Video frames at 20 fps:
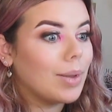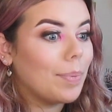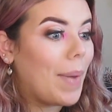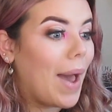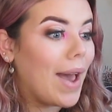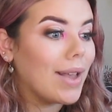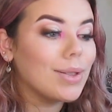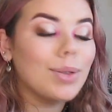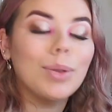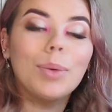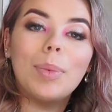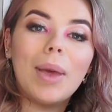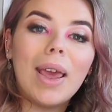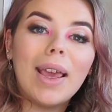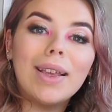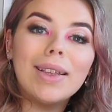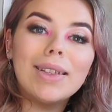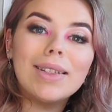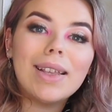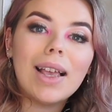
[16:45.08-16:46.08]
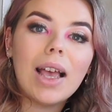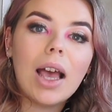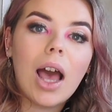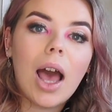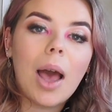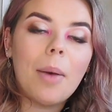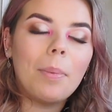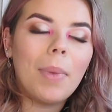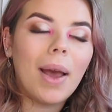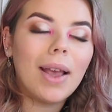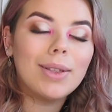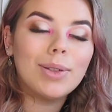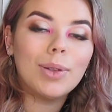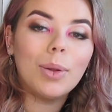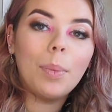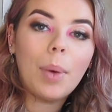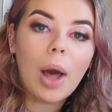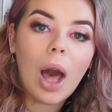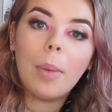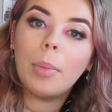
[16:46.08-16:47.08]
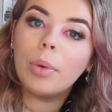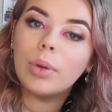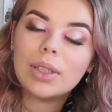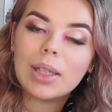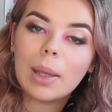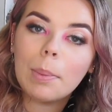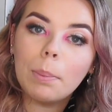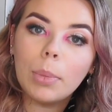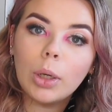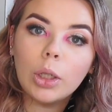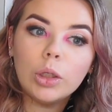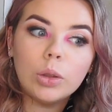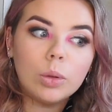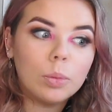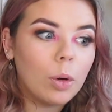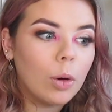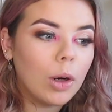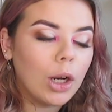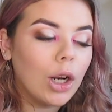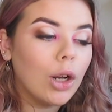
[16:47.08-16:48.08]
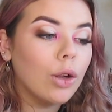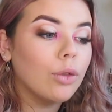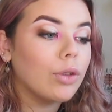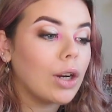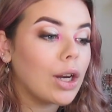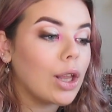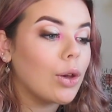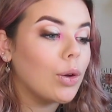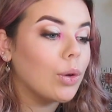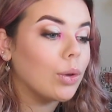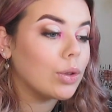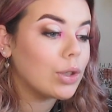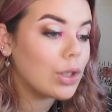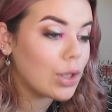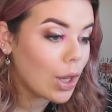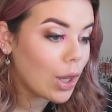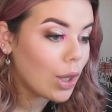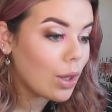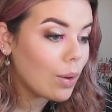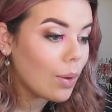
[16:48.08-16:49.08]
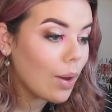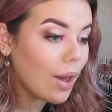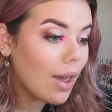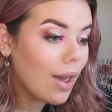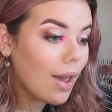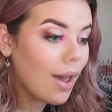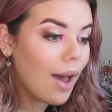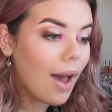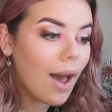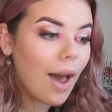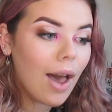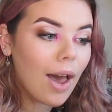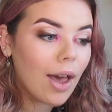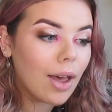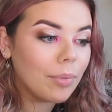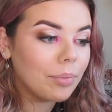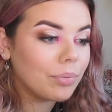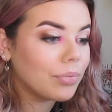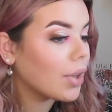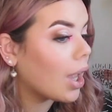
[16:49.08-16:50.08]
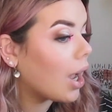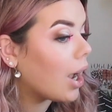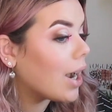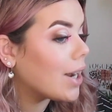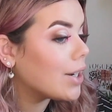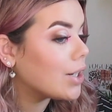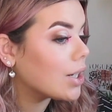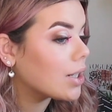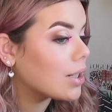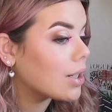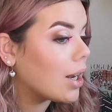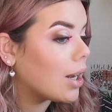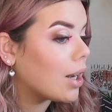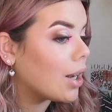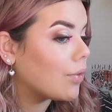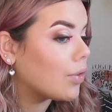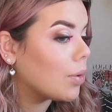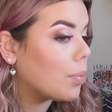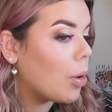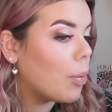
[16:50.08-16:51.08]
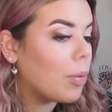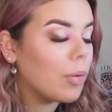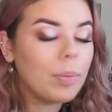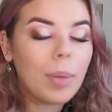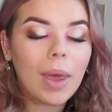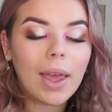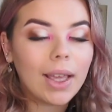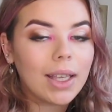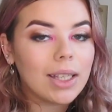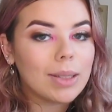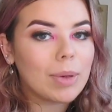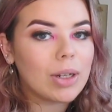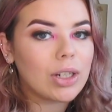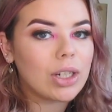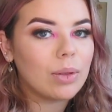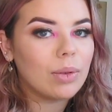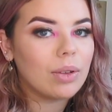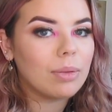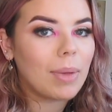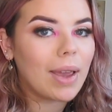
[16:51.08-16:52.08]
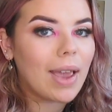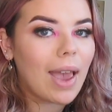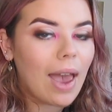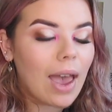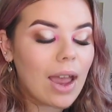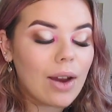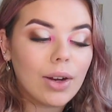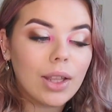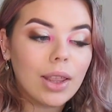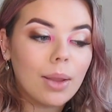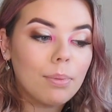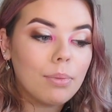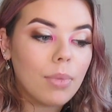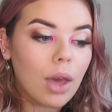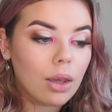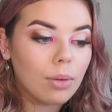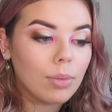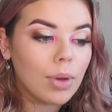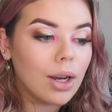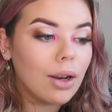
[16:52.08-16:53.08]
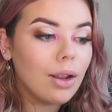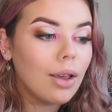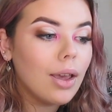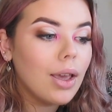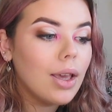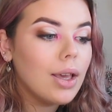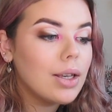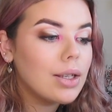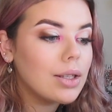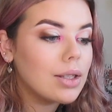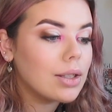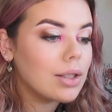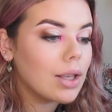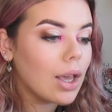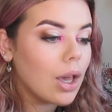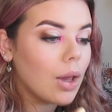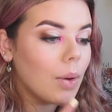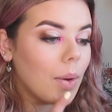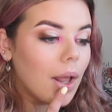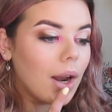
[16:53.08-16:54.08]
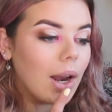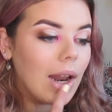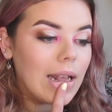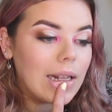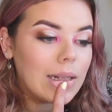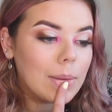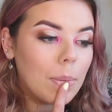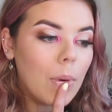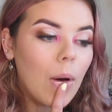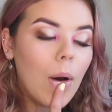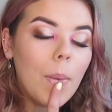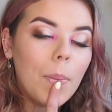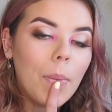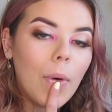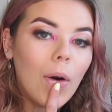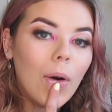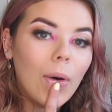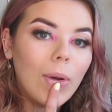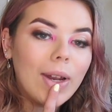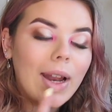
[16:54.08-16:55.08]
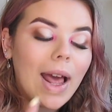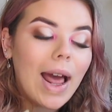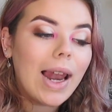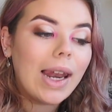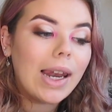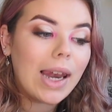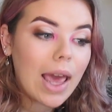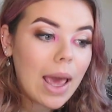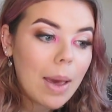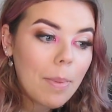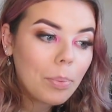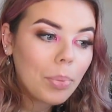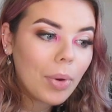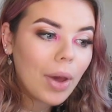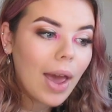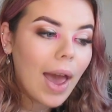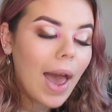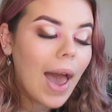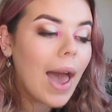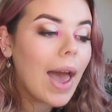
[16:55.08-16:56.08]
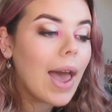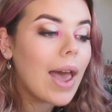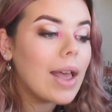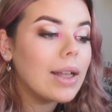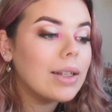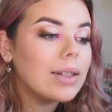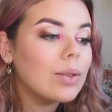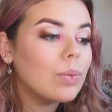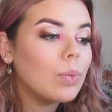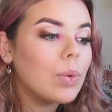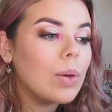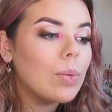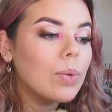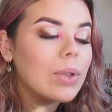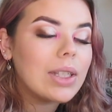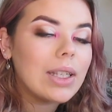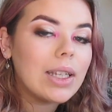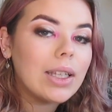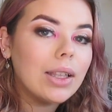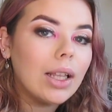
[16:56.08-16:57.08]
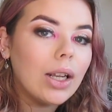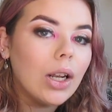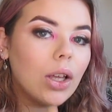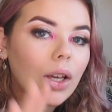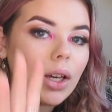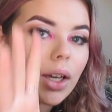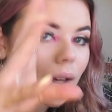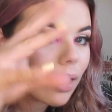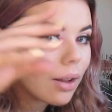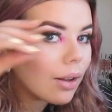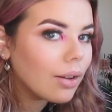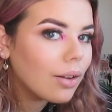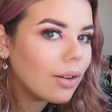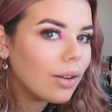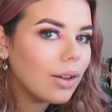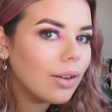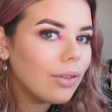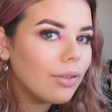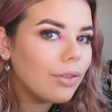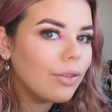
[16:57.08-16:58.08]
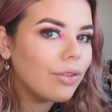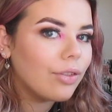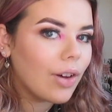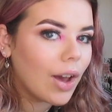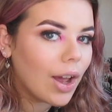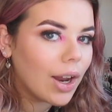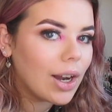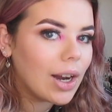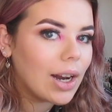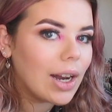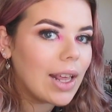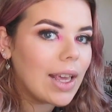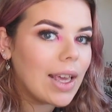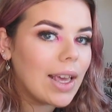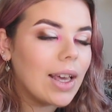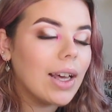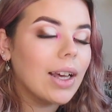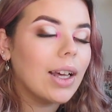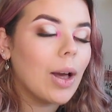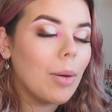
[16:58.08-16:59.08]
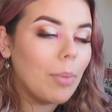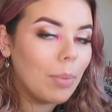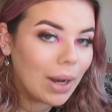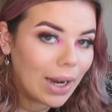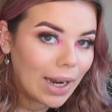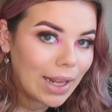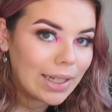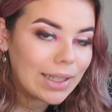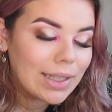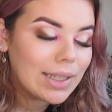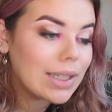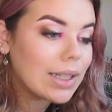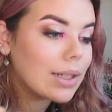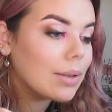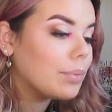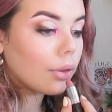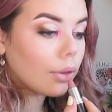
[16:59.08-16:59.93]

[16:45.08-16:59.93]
pastel pinks, pastel purples and blues would probably look really cool too. I just love the pop of pink, especially with my hair at the moment. So let's pop on a lip and we will see the look finally complete.